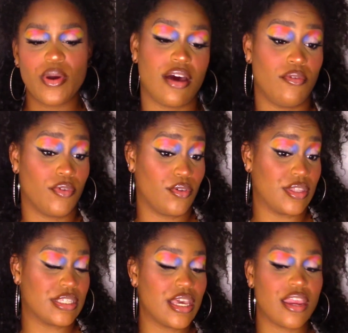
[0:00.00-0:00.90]
However, the
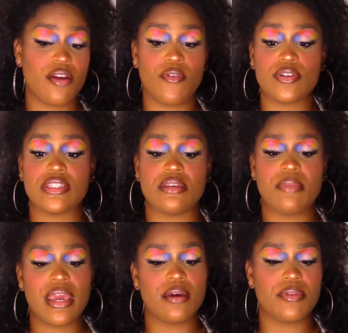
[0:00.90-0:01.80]
skincare versus the
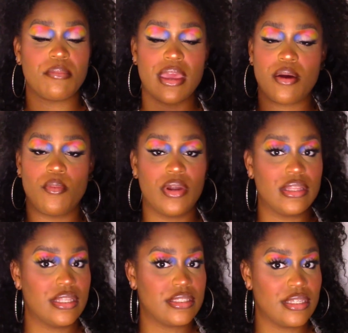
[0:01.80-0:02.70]
makeup, the makeup one
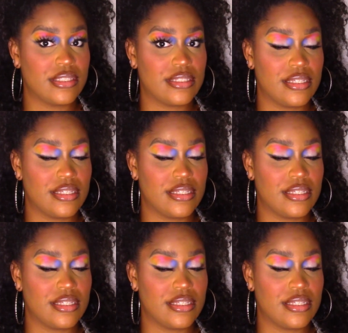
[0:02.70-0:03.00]
in this instance.